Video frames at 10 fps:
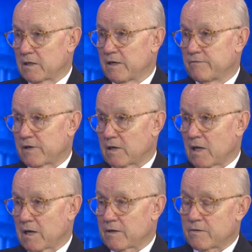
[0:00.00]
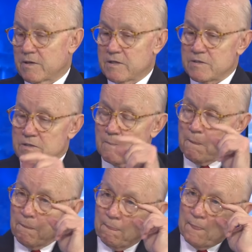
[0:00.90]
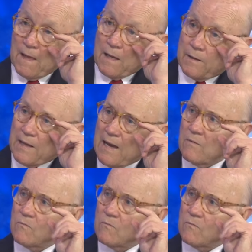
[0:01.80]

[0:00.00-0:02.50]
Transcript: living like this. And that